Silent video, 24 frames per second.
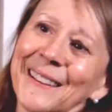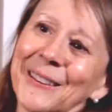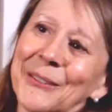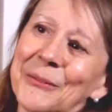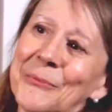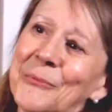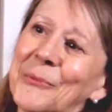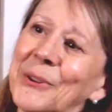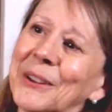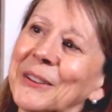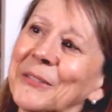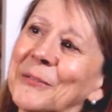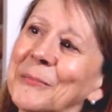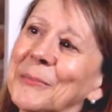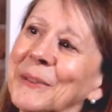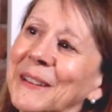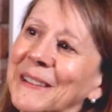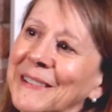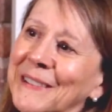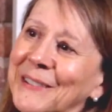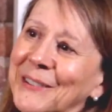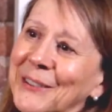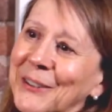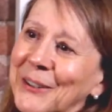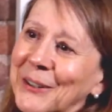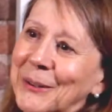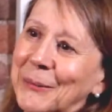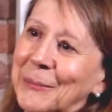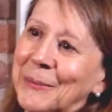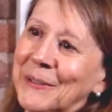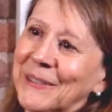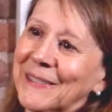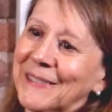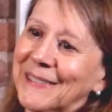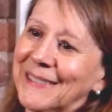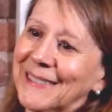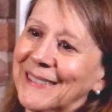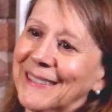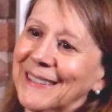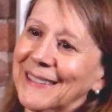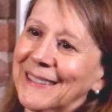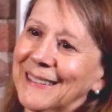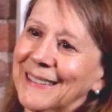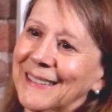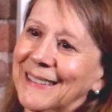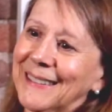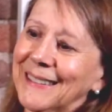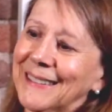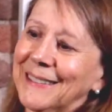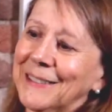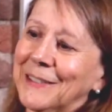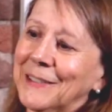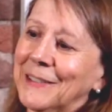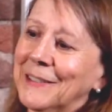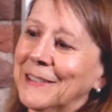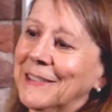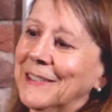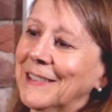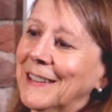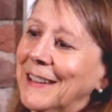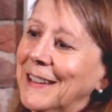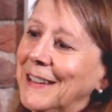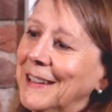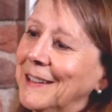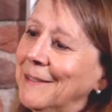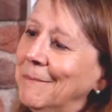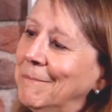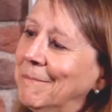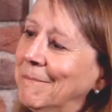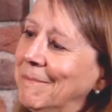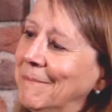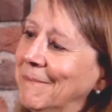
one of my startups is they